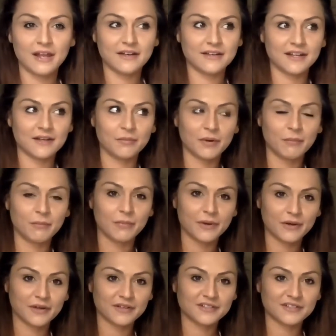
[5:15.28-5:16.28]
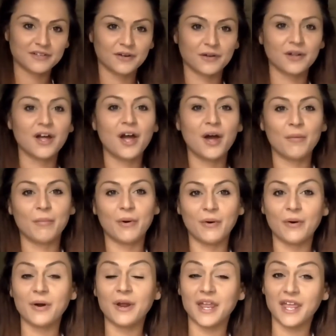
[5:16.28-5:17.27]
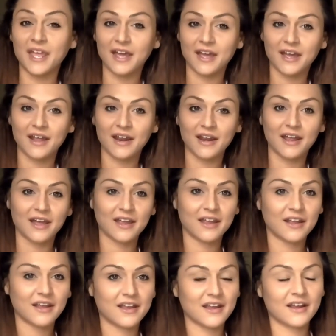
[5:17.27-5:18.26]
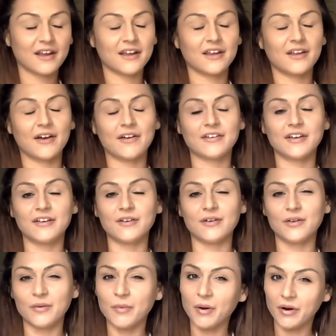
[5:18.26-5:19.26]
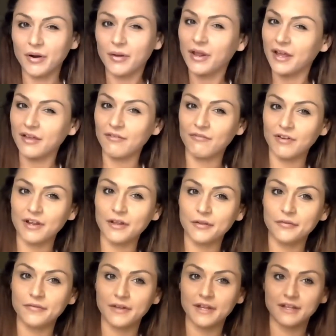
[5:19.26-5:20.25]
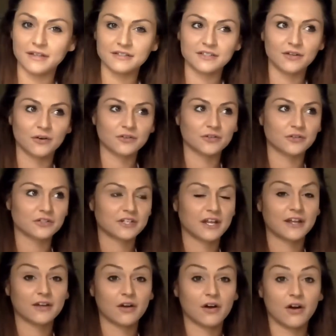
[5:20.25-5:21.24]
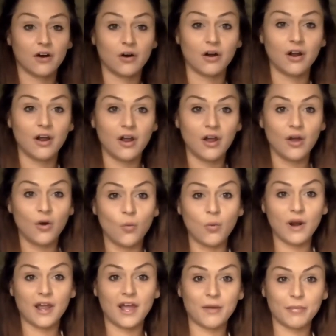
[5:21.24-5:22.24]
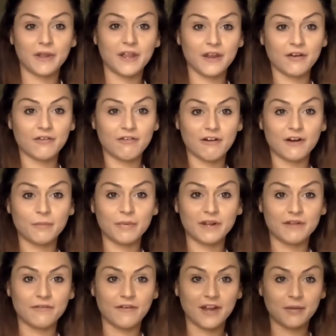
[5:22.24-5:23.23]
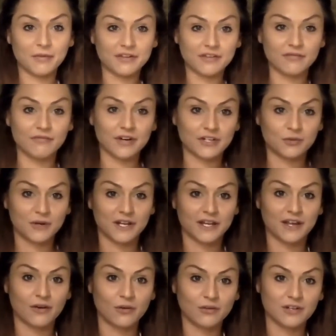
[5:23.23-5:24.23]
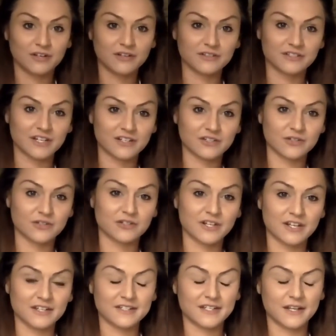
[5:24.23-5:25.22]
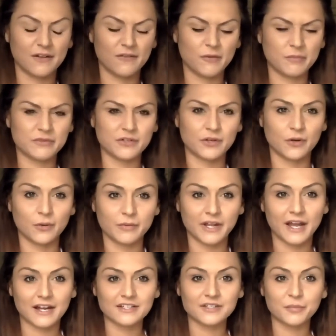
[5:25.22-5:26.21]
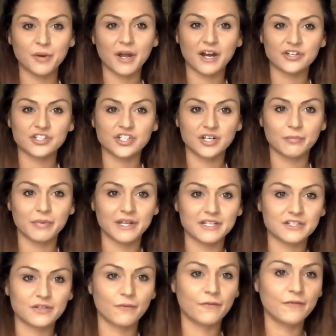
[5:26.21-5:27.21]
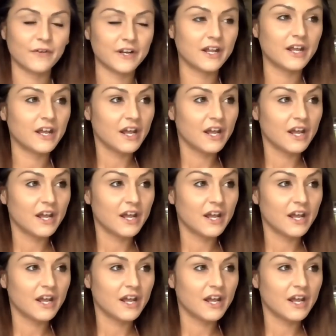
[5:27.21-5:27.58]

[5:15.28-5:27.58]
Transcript: deep and personal, but yeah, like, you have to do them on like real things, not just like, oh, will I be incredibly famous and rich when I get older? Because that's just like self-absorbed. It had to actually be something.